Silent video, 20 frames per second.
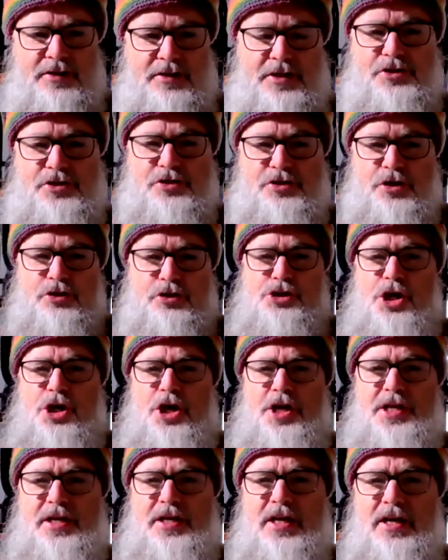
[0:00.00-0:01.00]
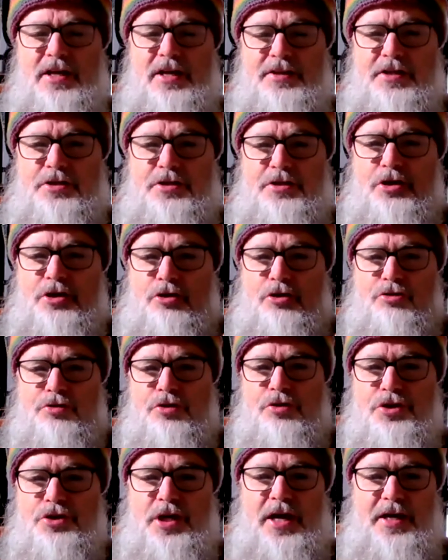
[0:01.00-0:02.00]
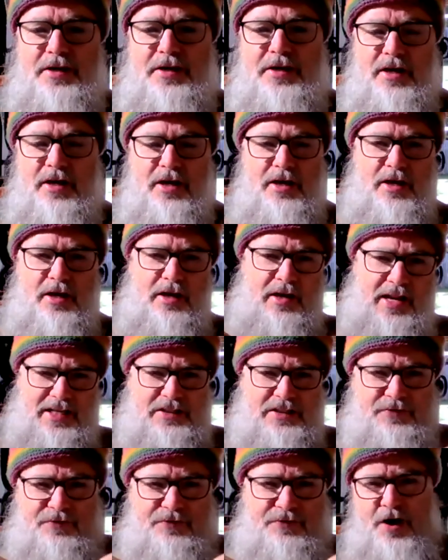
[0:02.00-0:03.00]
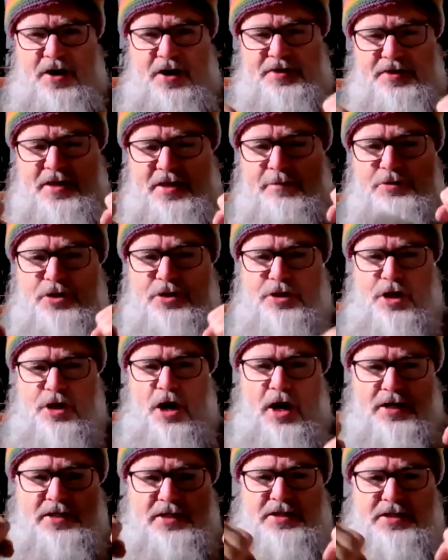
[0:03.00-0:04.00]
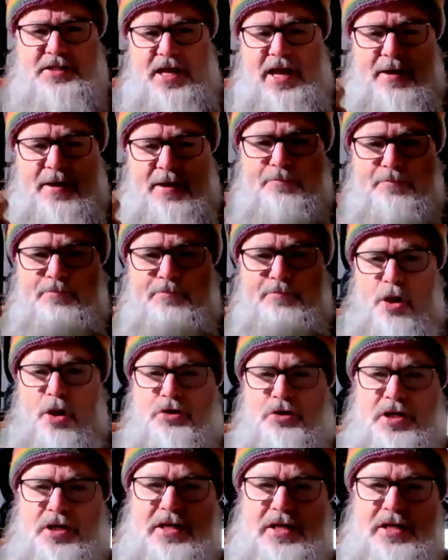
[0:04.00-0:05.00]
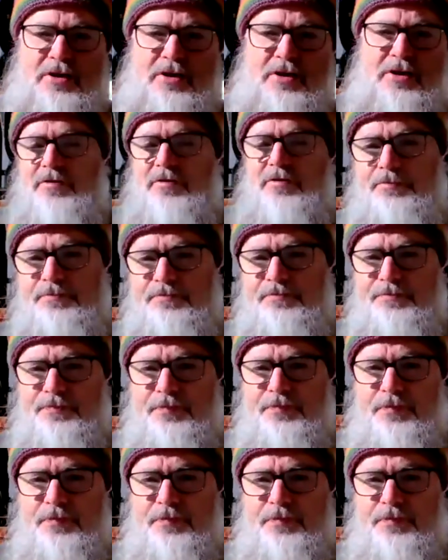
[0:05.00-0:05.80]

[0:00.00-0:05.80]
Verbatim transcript: This is a journey. This is a crusade. Let's find those goddamn blocks and get rid of them.